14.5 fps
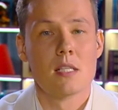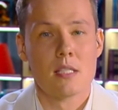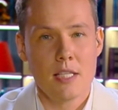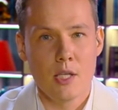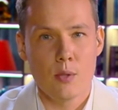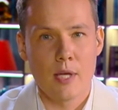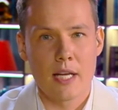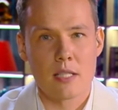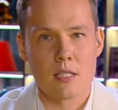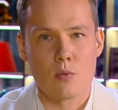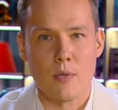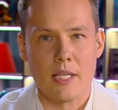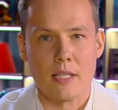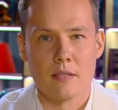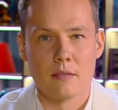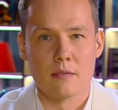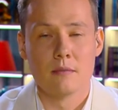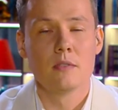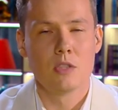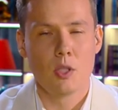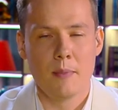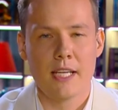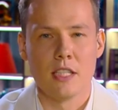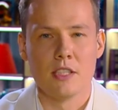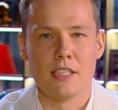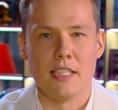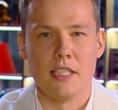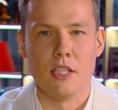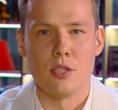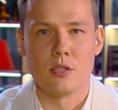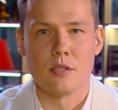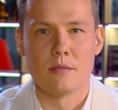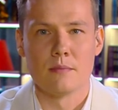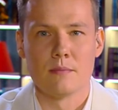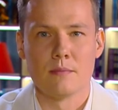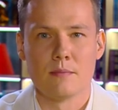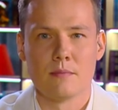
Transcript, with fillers: See you next week. To be continued.